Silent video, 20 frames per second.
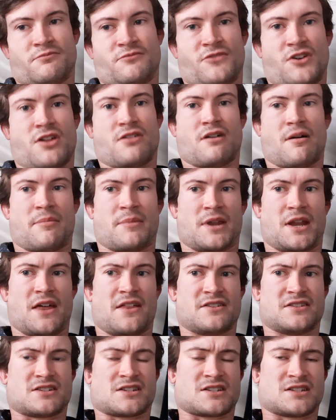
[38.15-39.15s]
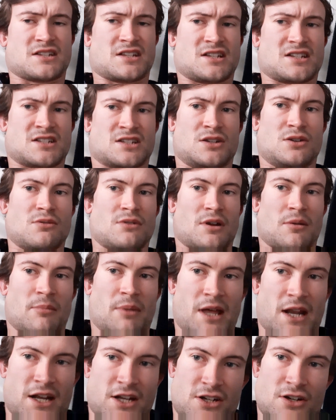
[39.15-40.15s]
better up than others because they're just doing a
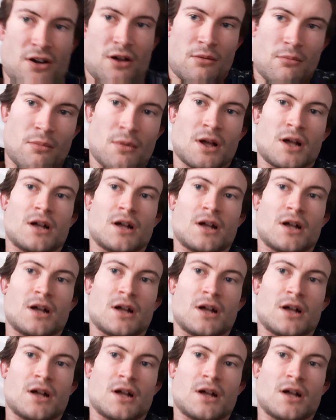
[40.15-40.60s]
better job.